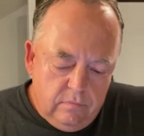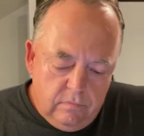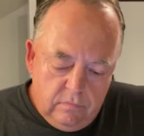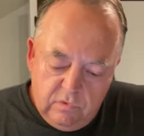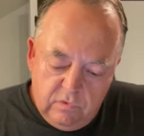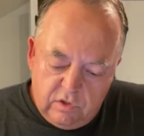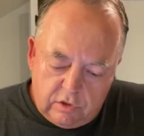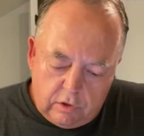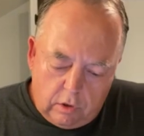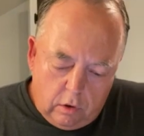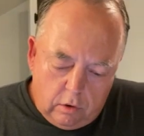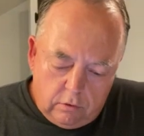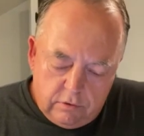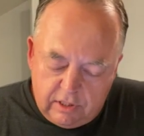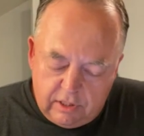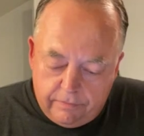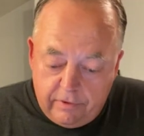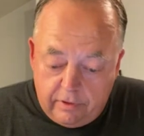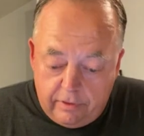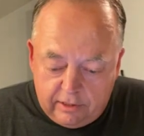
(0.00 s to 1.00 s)
So
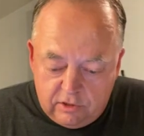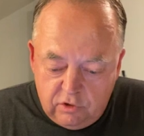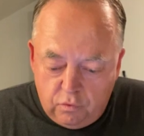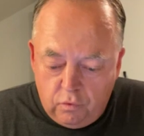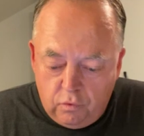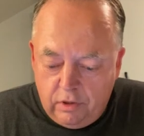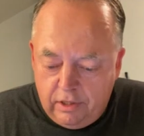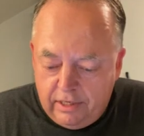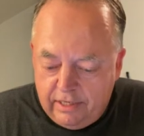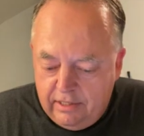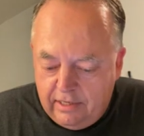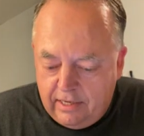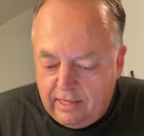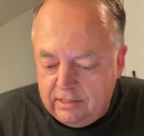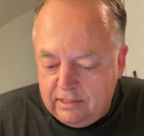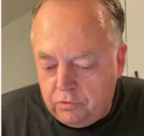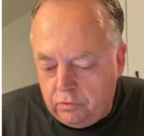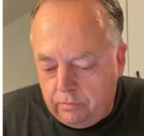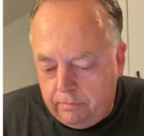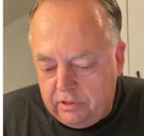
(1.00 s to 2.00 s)
something that's really
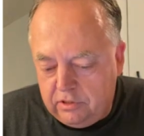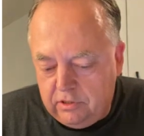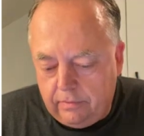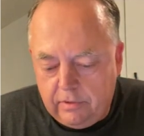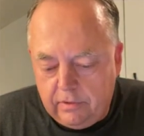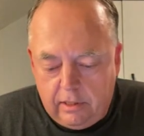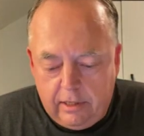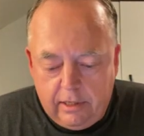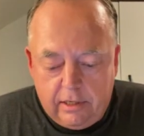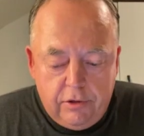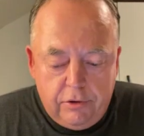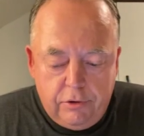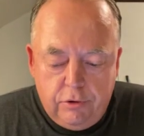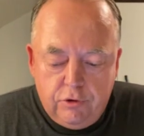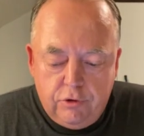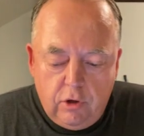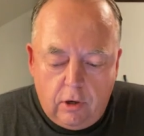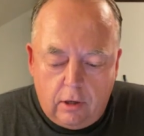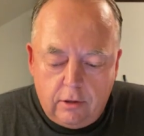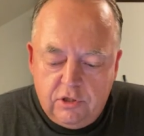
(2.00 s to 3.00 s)
dense would be something like a
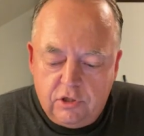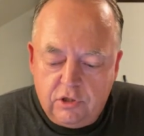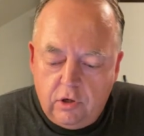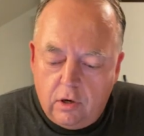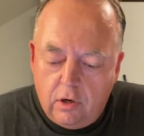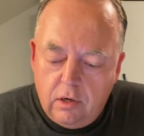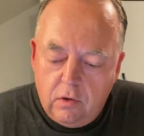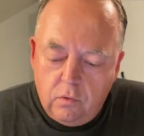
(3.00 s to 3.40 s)
neutron star,